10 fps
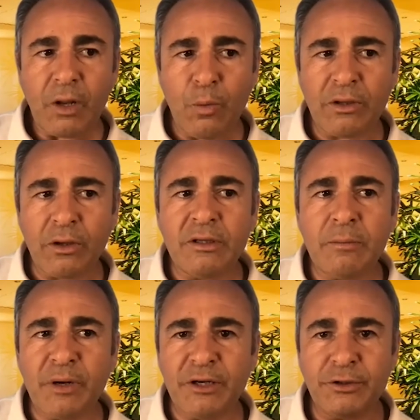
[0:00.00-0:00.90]
with
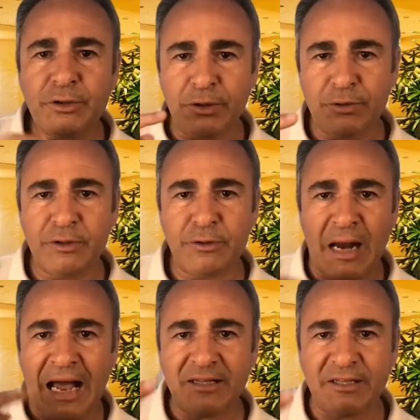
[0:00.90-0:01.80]
contemplation, you're using
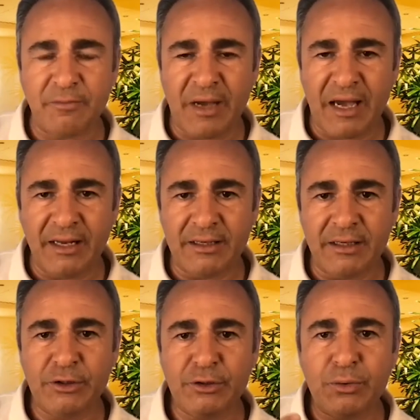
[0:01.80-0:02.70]
your active mind
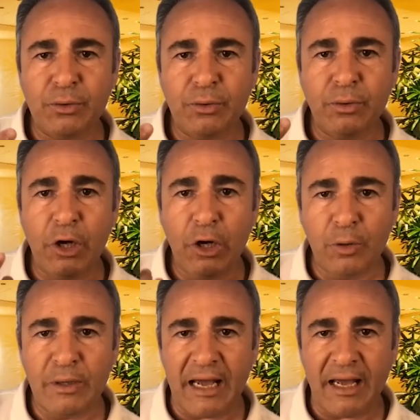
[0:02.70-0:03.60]
to
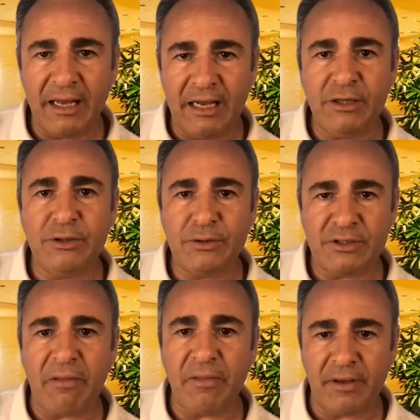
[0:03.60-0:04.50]
look into
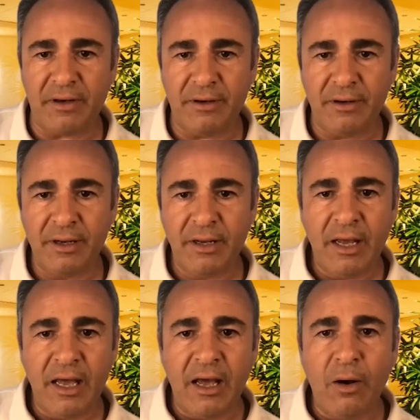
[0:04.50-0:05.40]
something
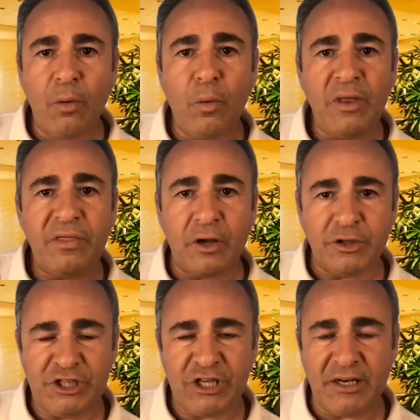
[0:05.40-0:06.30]

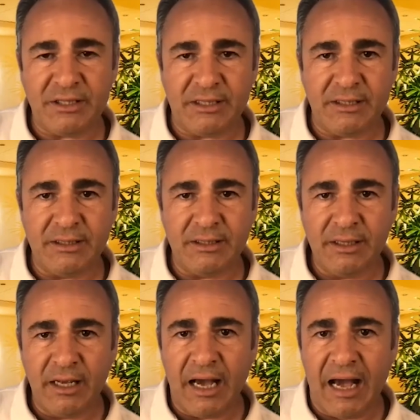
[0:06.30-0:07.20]
without judging
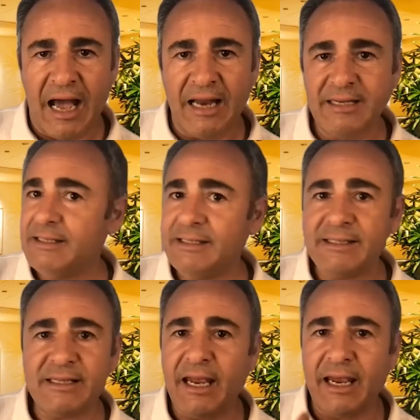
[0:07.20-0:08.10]
and
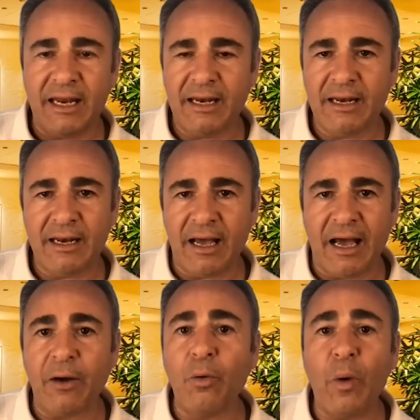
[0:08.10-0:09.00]
seeing
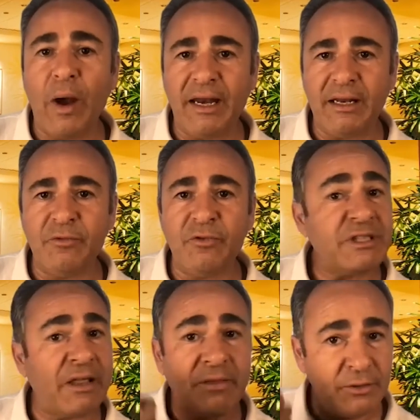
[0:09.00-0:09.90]
and waiting for
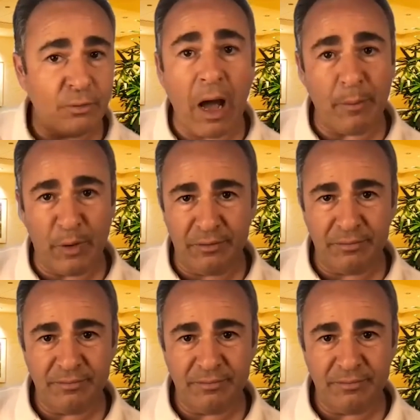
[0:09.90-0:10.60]
something to happen.